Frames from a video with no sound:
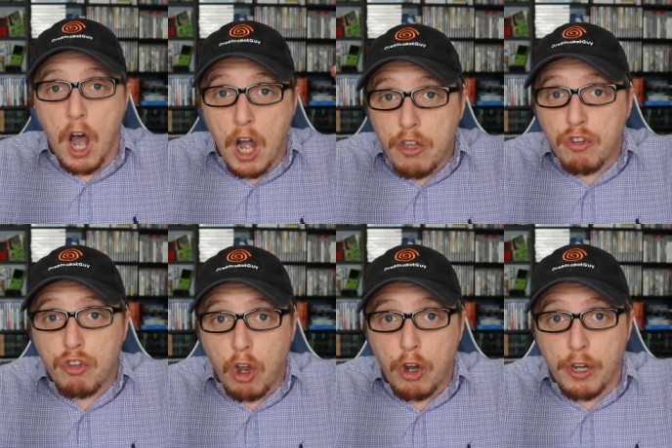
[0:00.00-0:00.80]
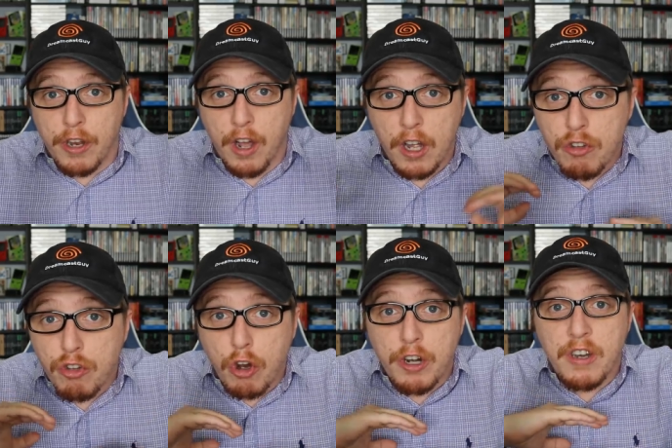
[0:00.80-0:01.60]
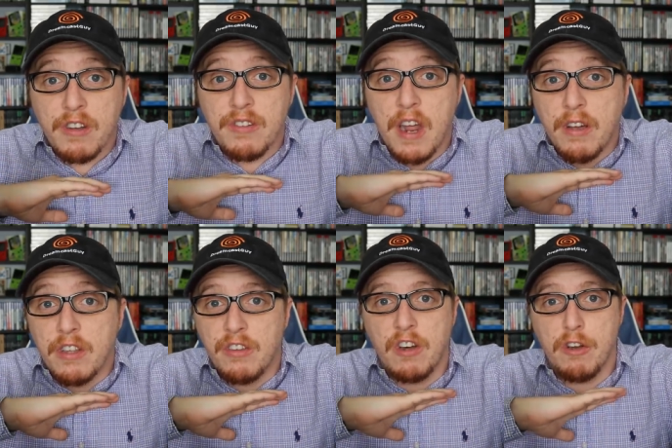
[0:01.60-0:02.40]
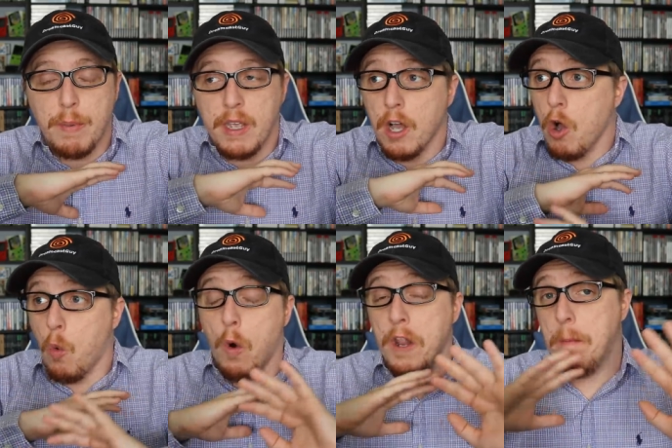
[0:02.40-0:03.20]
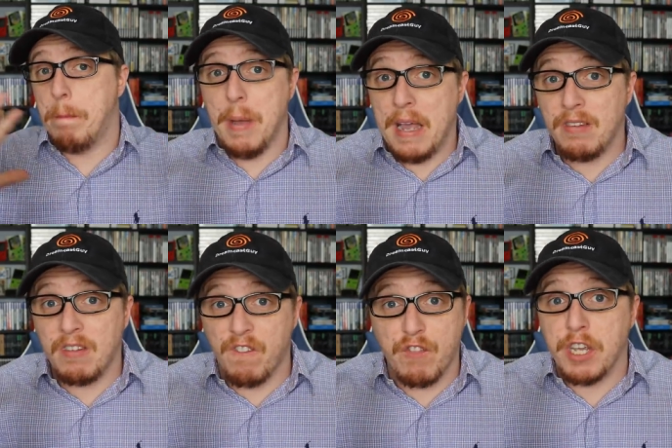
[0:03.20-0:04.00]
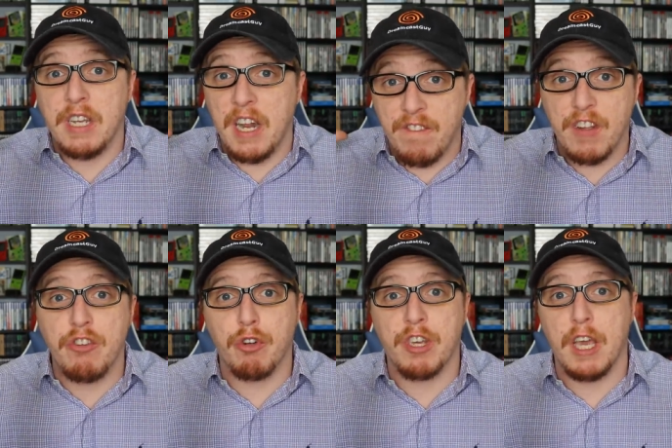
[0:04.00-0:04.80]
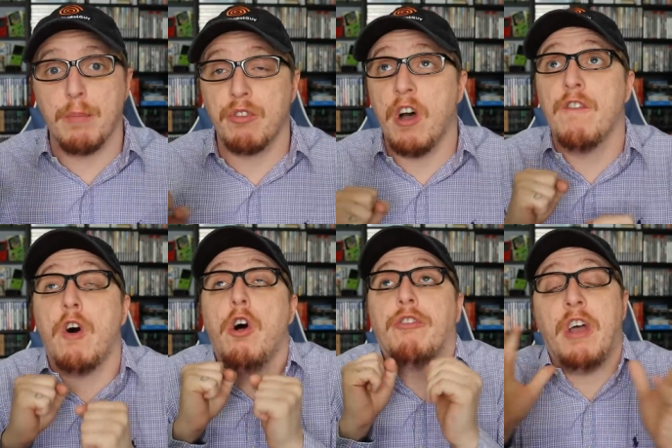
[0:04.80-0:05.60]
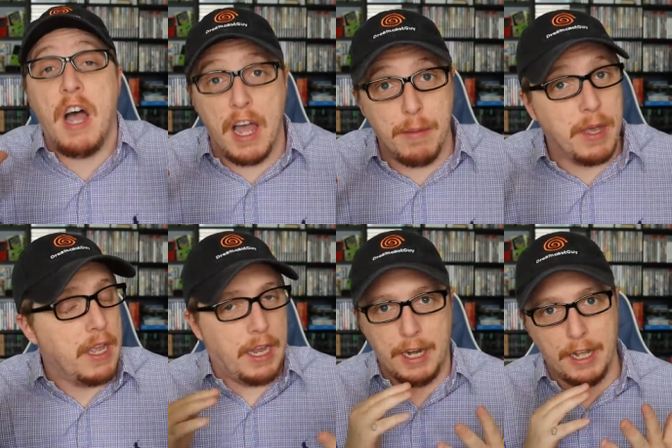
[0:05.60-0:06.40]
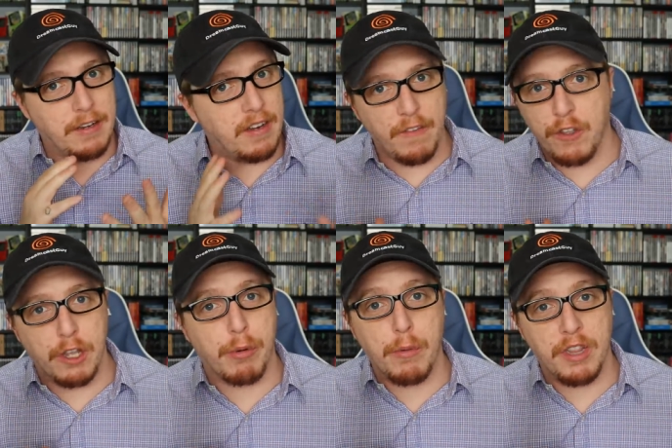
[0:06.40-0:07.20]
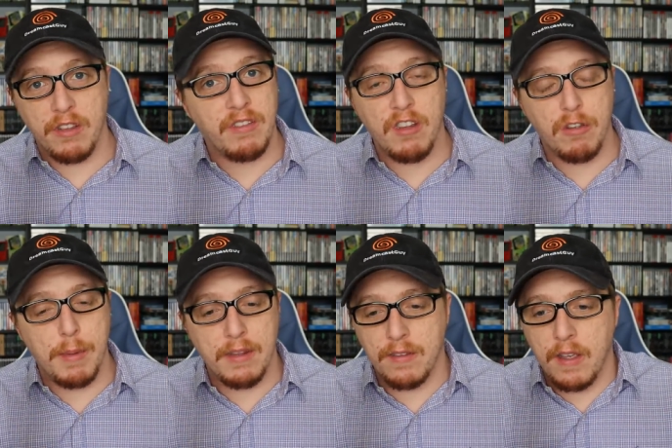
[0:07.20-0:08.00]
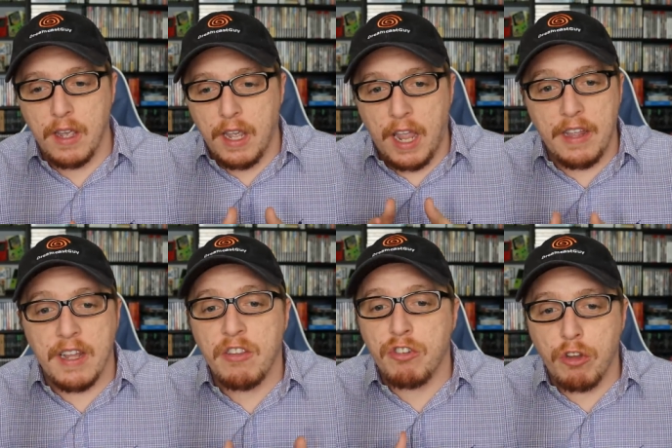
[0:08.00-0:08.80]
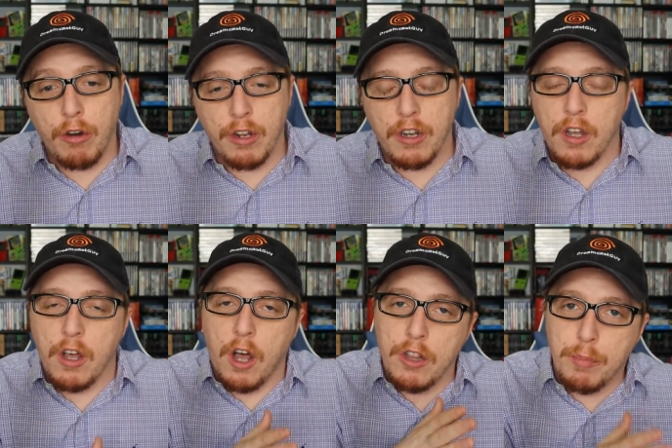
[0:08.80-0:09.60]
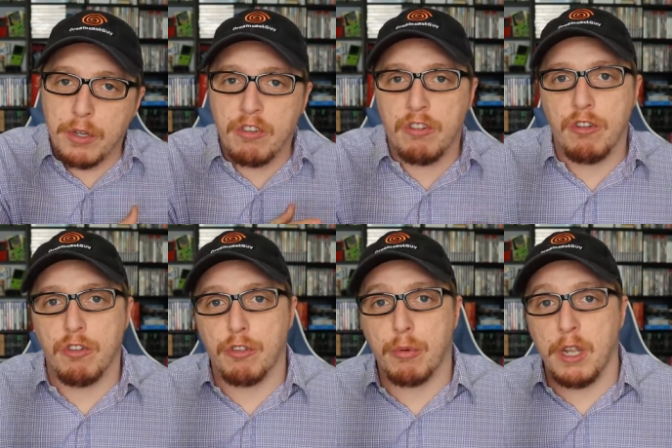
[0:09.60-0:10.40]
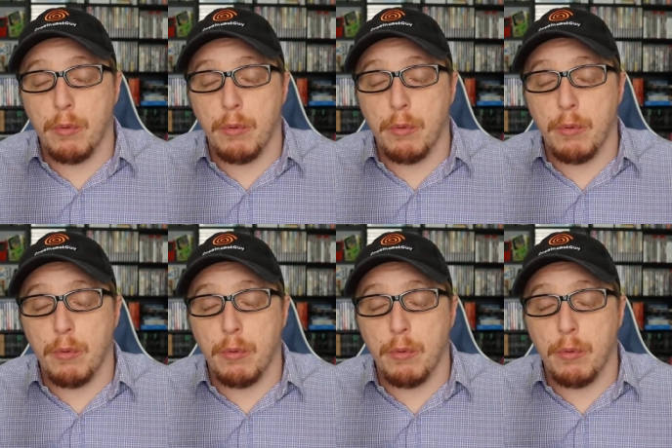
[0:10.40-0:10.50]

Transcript: Uncharted. Uncharted is now considered to be one of the best freaking adventure games of all time, and I definitely agree with that sentiment. And that started on the PlayStation 3.